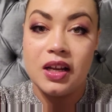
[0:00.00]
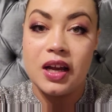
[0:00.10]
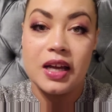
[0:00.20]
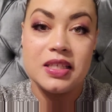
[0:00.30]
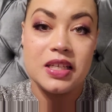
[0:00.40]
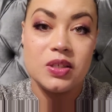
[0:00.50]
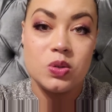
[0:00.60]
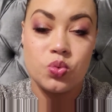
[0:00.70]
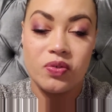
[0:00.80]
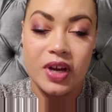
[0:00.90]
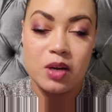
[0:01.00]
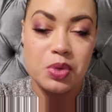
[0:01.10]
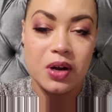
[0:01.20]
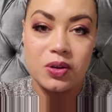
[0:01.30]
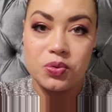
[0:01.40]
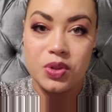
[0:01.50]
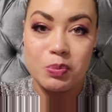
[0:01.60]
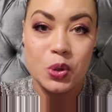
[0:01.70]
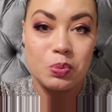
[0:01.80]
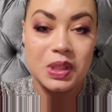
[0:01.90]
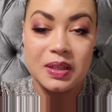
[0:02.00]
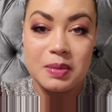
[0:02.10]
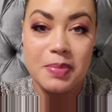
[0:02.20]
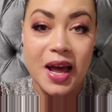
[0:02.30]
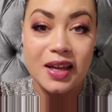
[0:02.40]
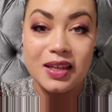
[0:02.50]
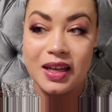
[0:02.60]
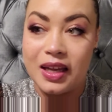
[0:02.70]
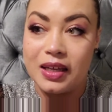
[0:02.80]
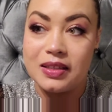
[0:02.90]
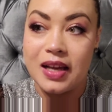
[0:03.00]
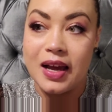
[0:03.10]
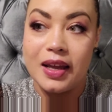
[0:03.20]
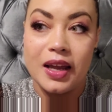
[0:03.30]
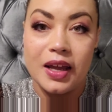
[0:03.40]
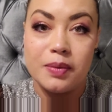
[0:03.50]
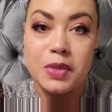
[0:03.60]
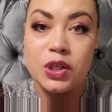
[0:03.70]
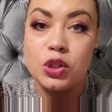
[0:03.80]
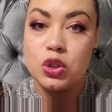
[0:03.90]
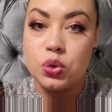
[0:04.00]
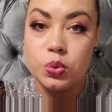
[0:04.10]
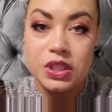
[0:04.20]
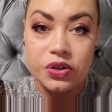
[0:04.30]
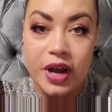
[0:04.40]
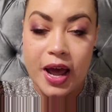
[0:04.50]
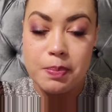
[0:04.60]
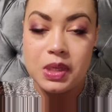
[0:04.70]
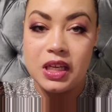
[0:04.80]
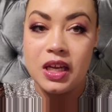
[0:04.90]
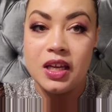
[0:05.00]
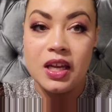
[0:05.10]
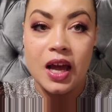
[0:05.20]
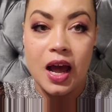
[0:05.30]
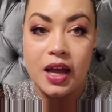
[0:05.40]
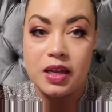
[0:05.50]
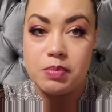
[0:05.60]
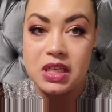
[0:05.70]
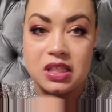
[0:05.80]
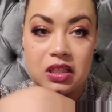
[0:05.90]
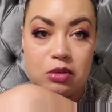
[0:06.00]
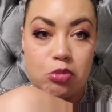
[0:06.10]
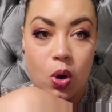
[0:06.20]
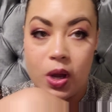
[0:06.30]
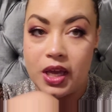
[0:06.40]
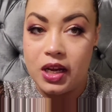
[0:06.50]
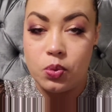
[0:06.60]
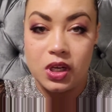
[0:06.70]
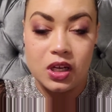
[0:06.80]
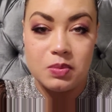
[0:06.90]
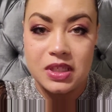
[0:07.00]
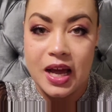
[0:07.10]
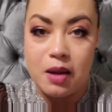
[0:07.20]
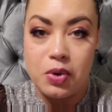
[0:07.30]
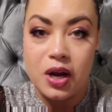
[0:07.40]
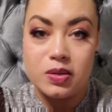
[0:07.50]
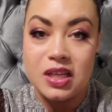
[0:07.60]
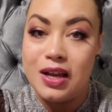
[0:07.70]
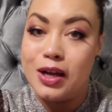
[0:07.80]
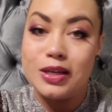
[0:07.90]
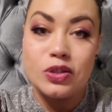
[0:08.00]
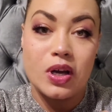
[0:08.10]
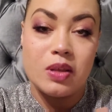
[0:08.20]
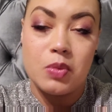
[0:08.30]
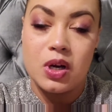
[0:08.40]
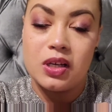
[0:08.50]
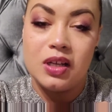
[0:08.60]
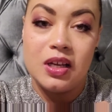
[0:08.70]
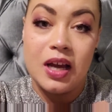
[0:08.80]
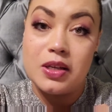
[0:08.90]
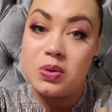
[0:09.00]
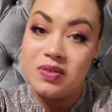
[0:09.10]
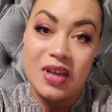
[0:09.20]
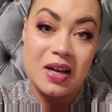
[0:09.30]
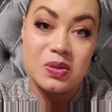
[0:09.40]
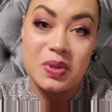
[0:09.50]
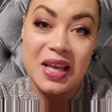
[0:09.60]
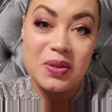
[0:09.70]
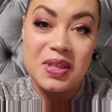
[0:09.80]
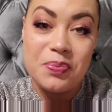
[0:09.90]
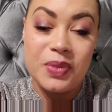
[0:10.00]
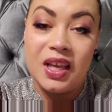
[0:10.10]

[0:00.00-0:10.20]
I did use Revitabrow and grew them completely back, and I am tweezer happy. I am basically bald headed when it comes to eyebrows. I draw them on. I don't leave the house without them.